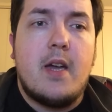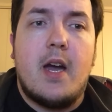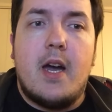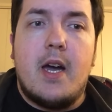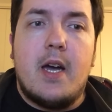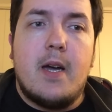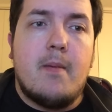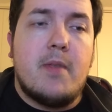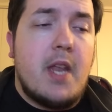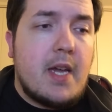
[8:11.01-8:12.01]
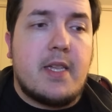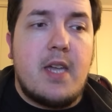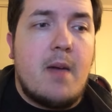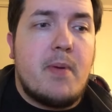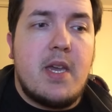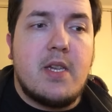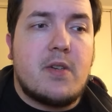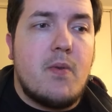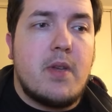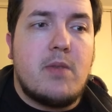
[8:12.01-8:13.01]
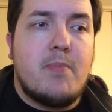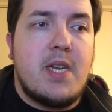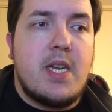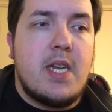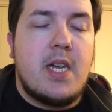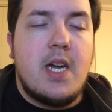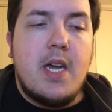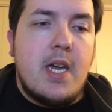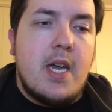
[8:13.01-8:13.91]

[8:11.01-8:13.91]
The next step is going to be,